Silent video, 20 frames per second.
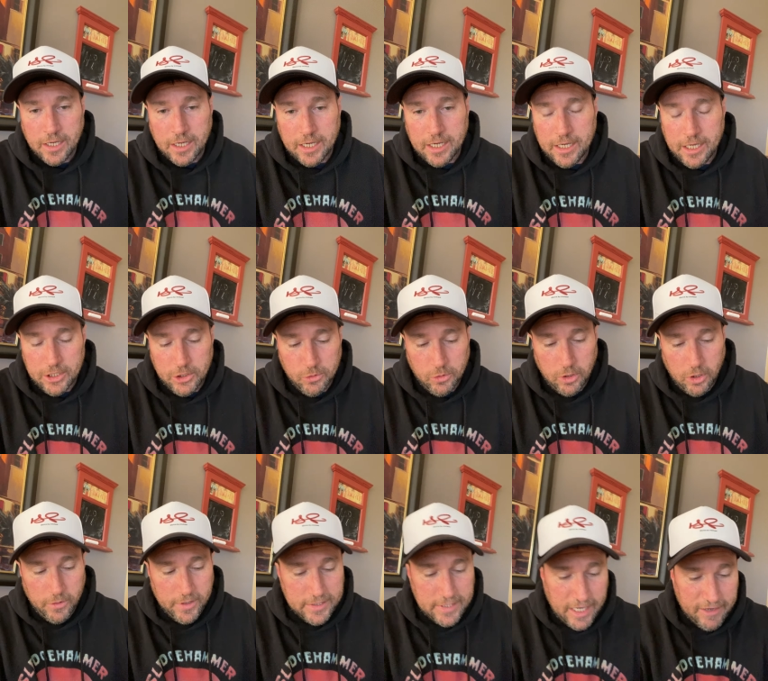uh, you'll
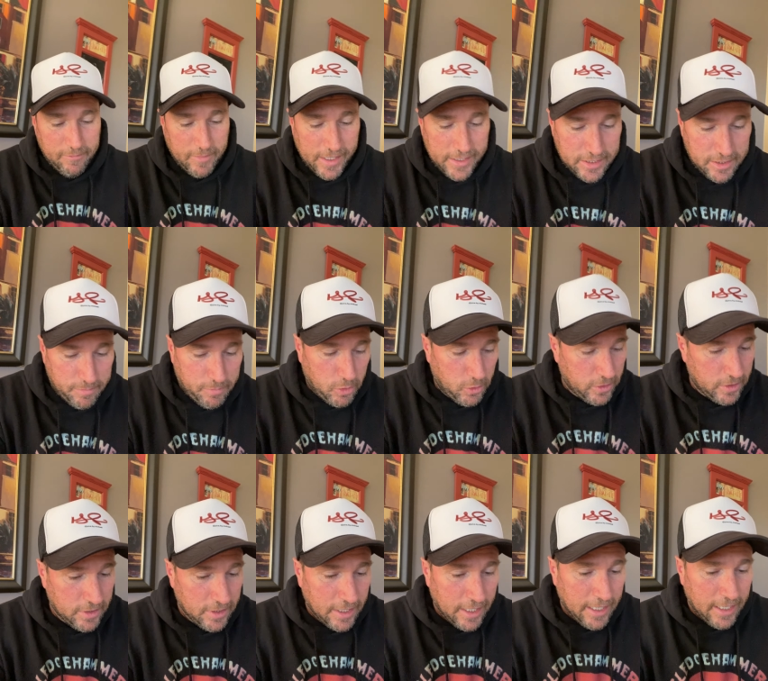always have my
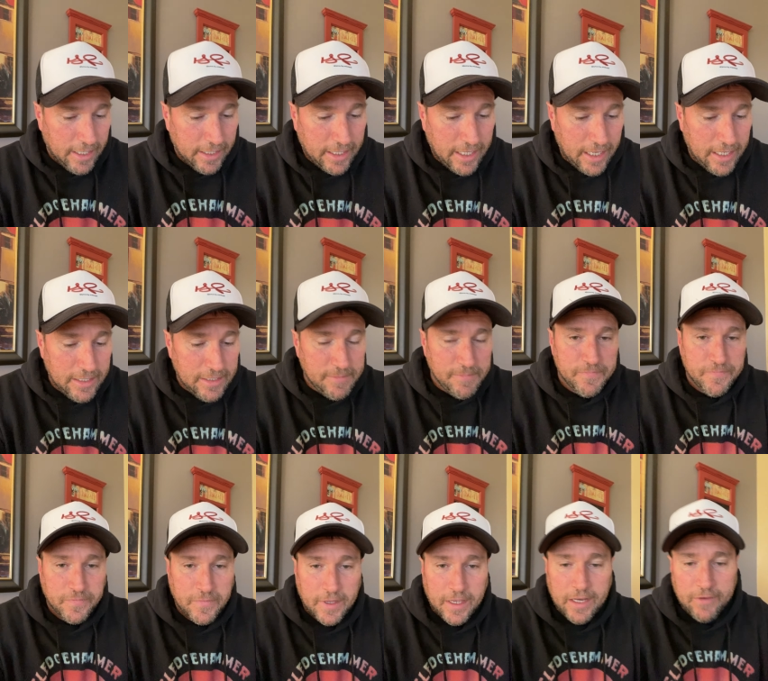support. Ken
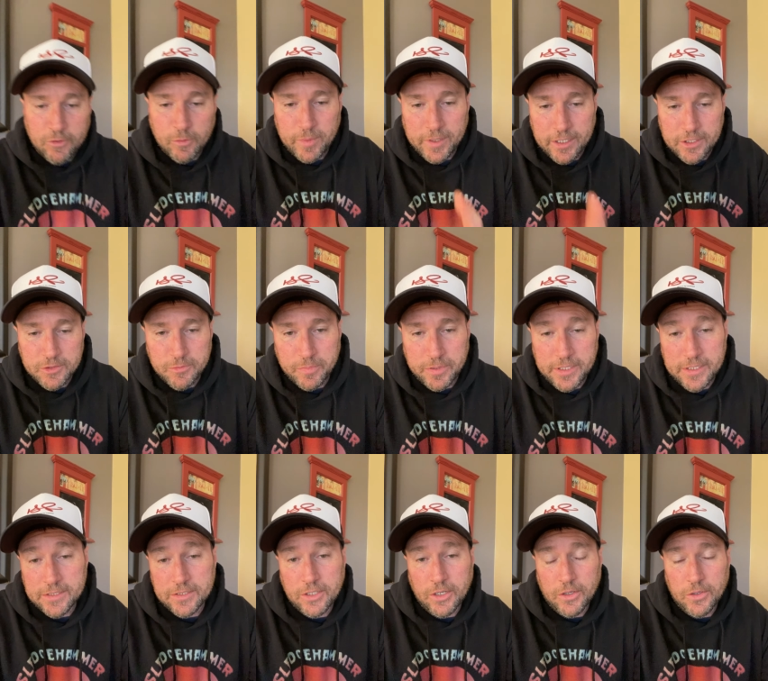and everybody else,
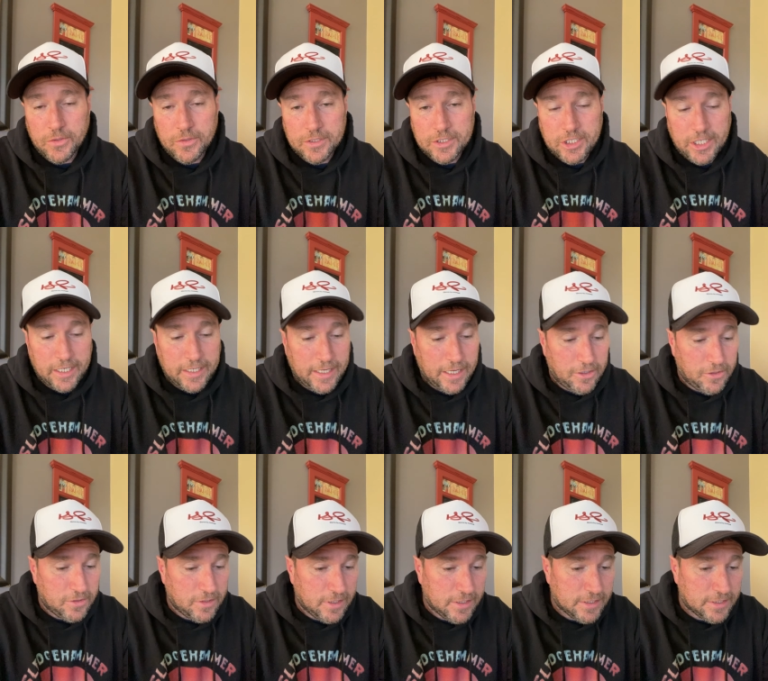please go check
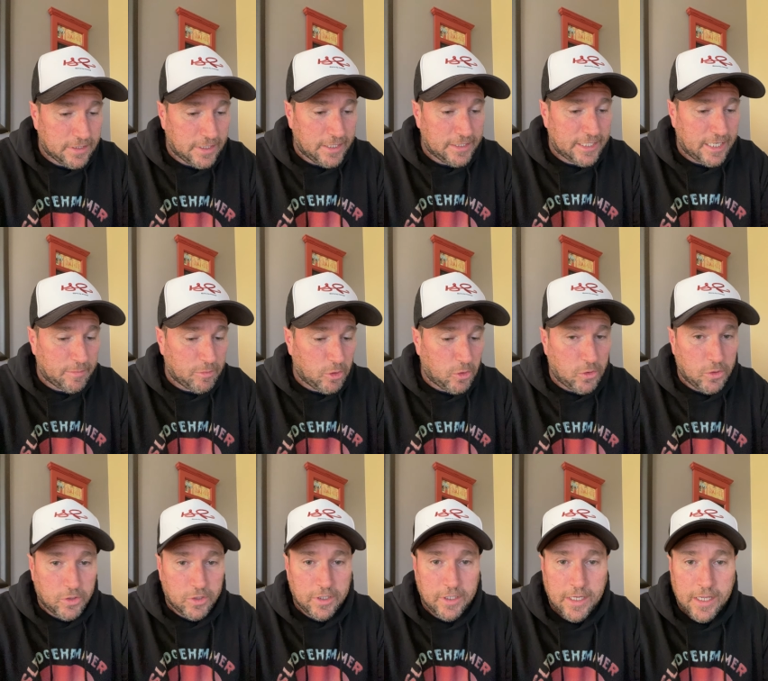out Sledgehammer
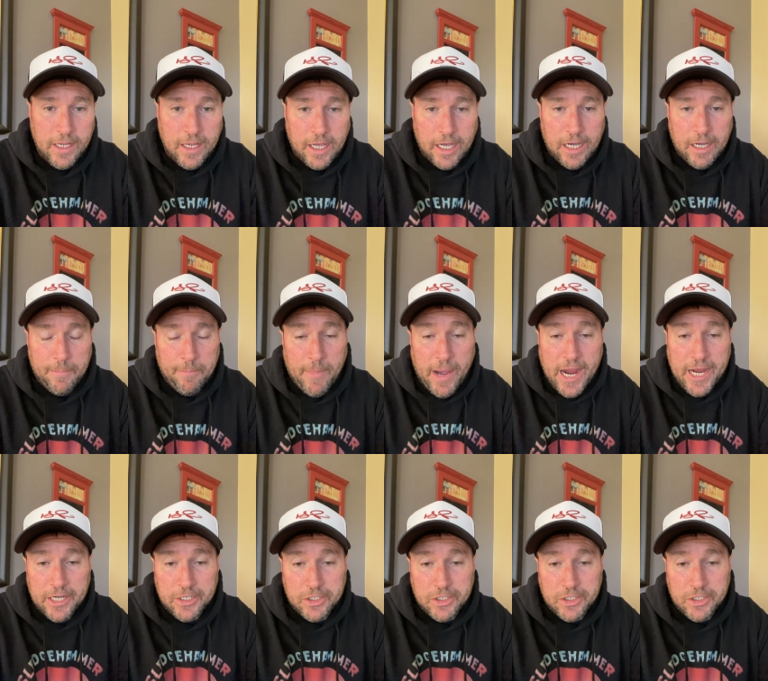Horror. Uh, my